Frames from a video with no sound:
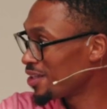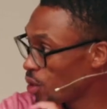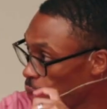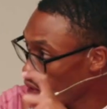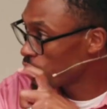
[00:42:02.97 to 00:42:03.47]

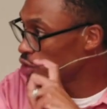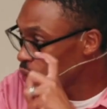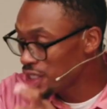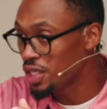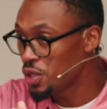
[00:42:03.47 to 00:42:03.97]
meaning the
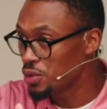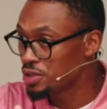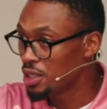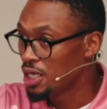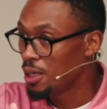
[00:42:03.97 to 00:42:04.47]
words we
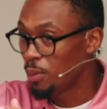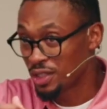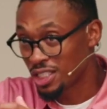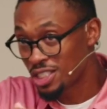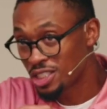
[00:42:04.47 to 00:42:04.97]
use,
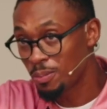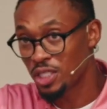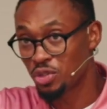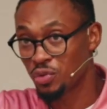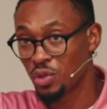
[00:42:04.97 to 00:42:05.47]
but this
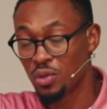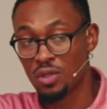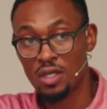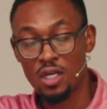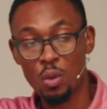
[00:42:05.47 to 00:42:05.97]
is to be
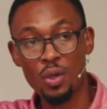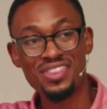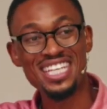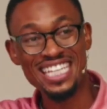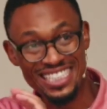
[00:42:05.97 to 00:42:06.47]
true
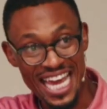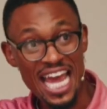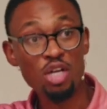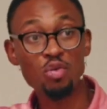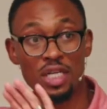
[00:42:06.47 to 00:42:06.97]
with the
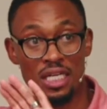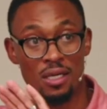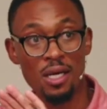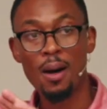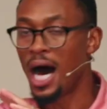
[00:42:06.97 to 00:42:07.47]

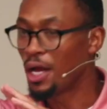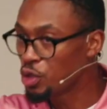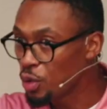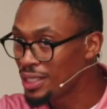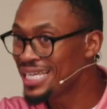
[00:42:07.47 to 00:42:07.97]
integrity
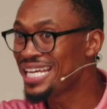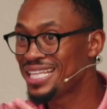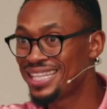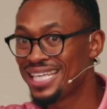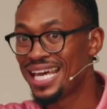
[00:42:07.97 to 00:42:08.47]

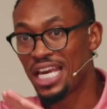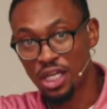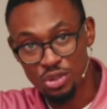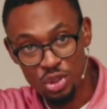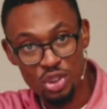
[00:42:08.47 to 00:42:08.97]
underneath
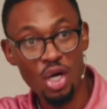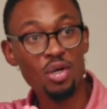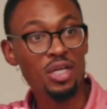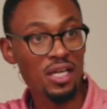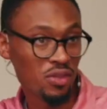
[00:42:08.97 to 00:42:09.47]
and
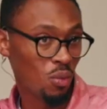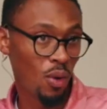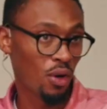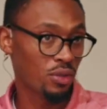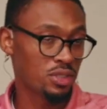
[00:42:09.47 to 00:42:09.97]

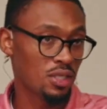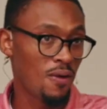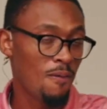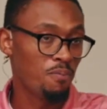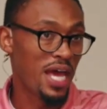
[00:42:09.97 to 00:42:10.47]
undergirding the
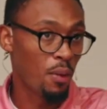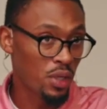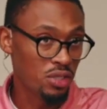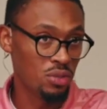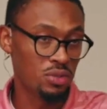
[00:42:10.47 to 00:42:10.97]
words
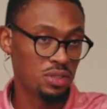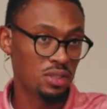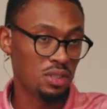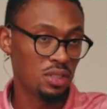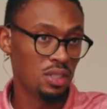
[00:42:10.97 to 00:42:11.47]
that we
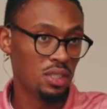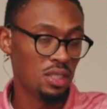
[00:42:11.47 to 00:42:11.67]
use.